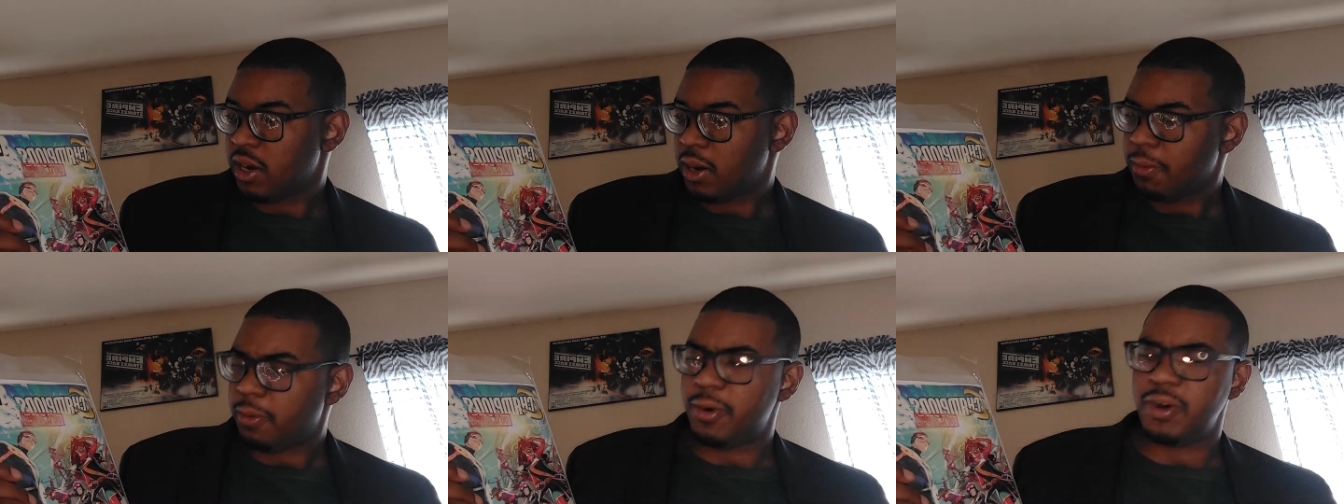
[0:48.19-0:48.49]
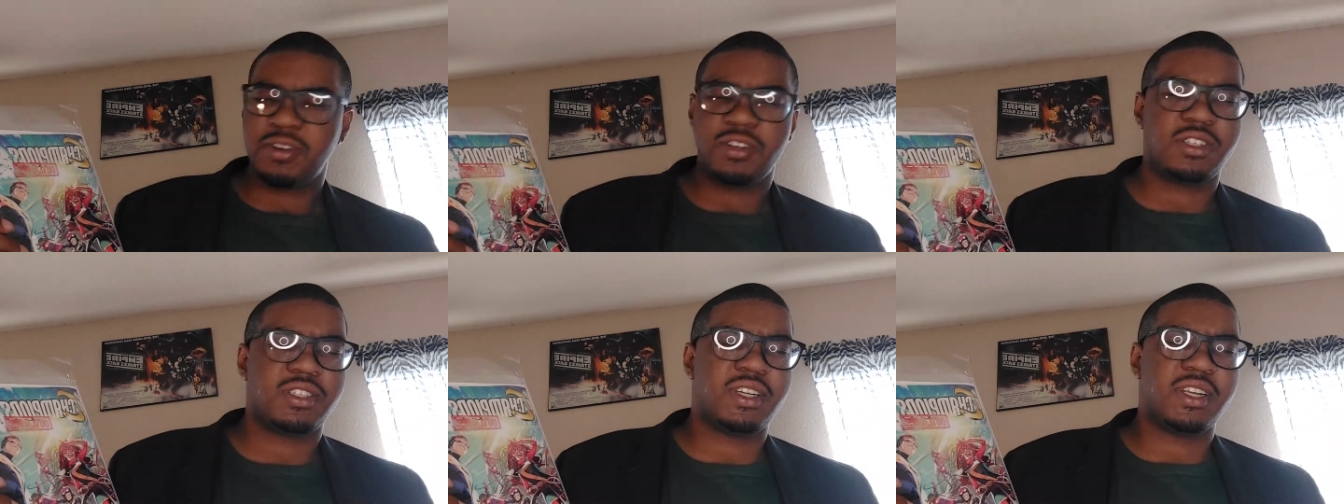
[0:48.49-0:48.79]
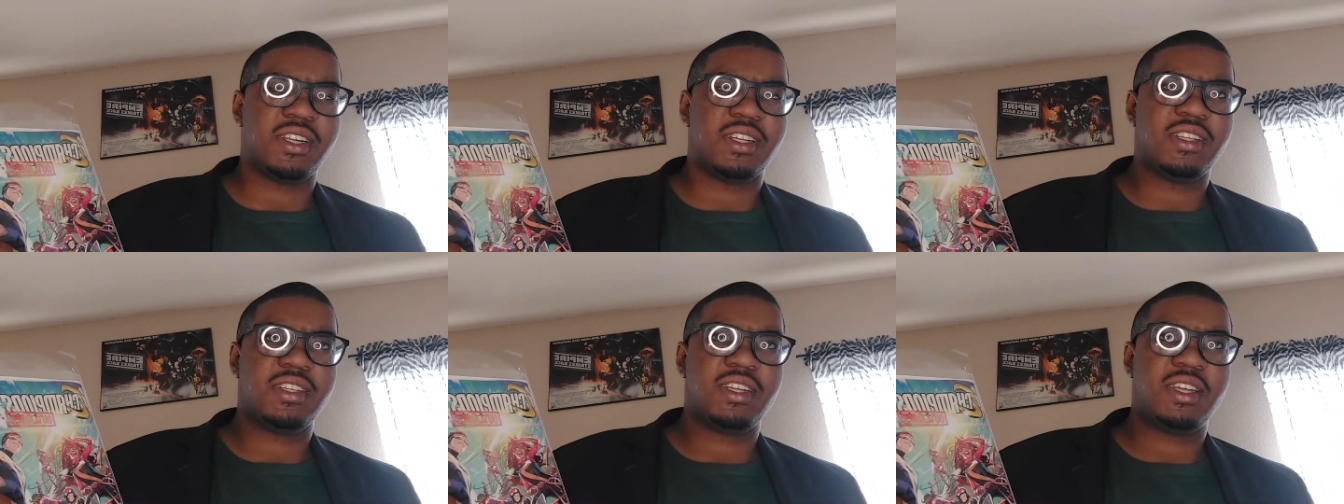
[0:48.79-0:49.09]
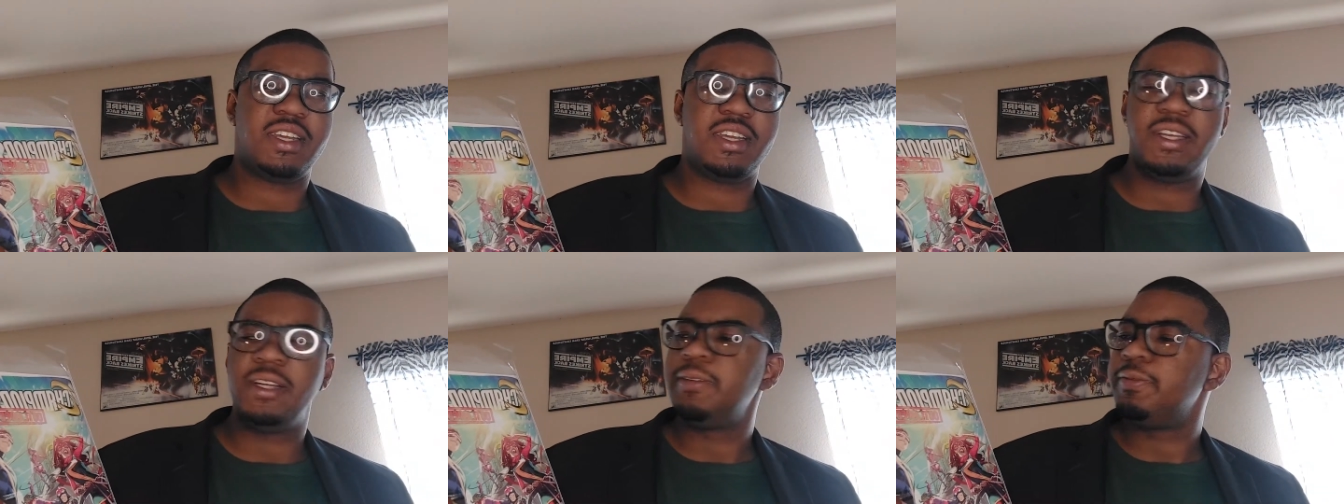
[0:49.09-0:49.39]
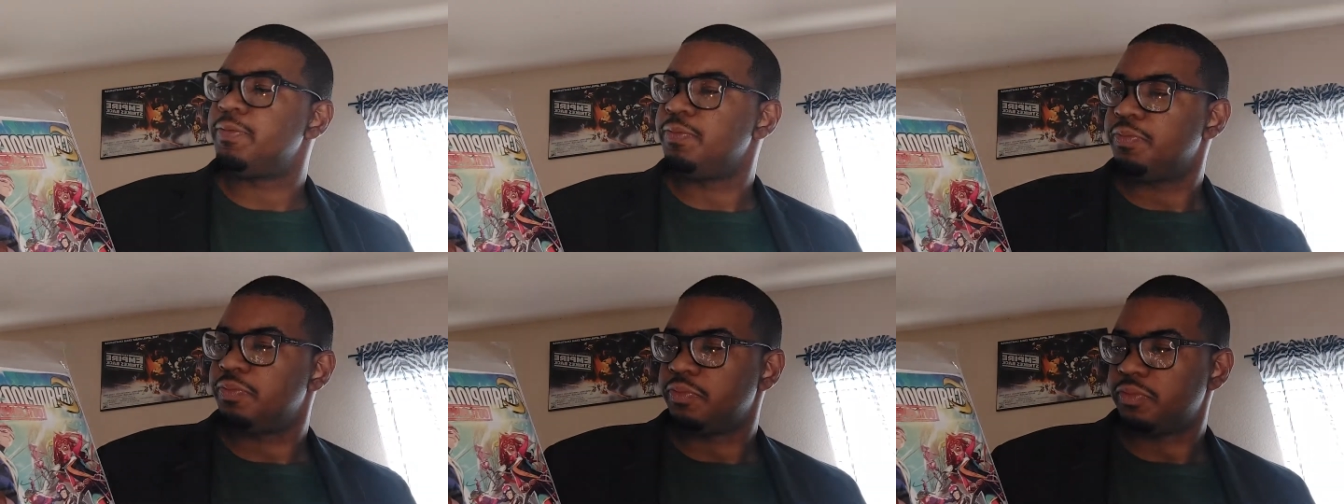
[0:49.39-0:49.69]
pretty interesting to see.
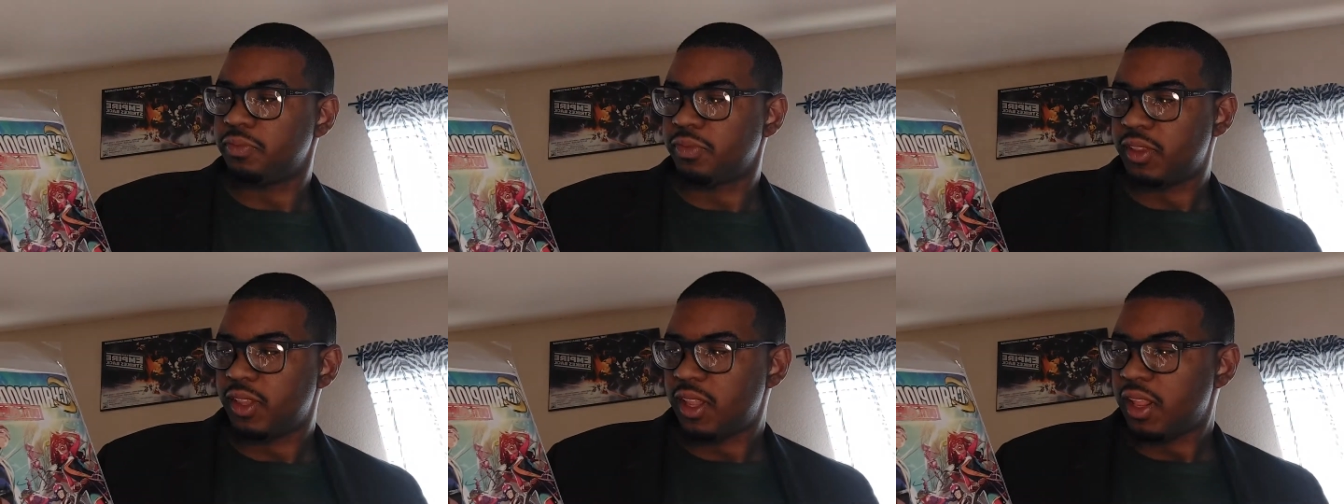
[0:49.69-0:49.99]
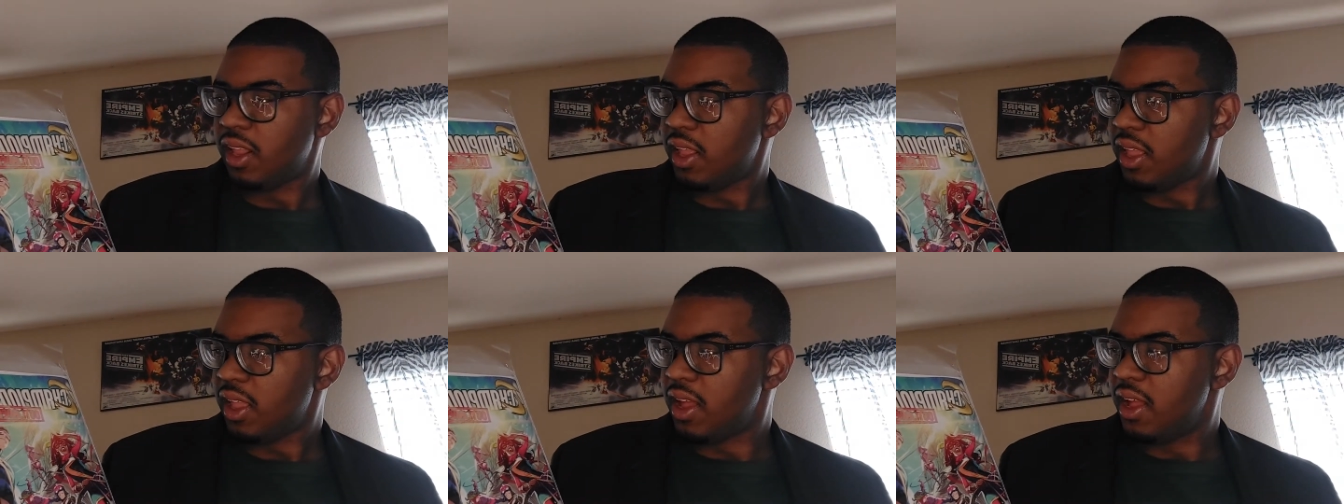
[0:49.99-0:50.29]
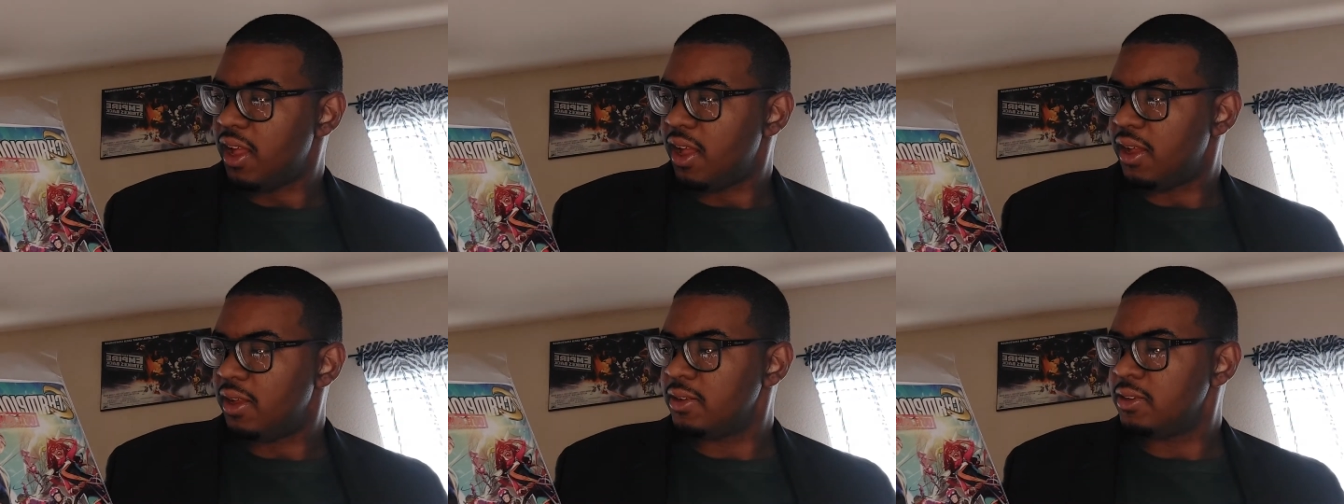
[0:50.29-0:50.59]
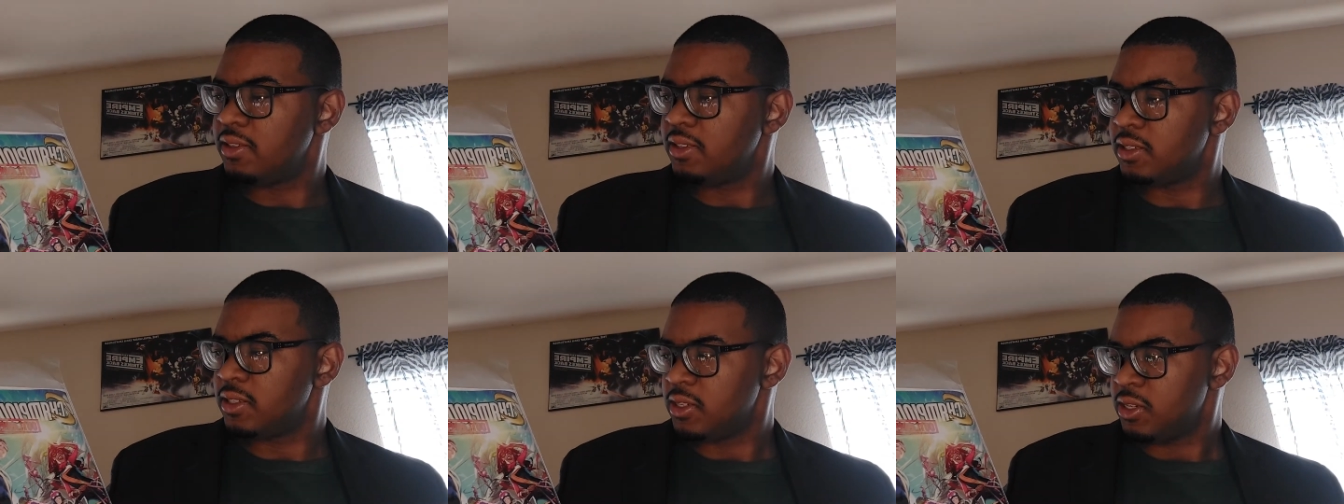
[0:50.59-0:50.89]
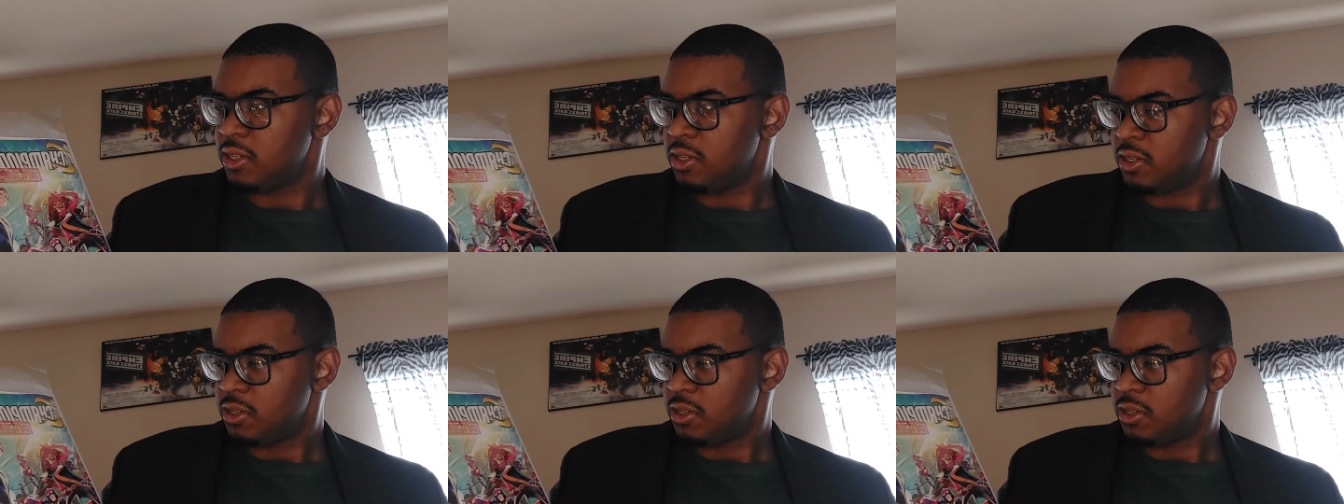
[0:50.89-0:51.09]
Um,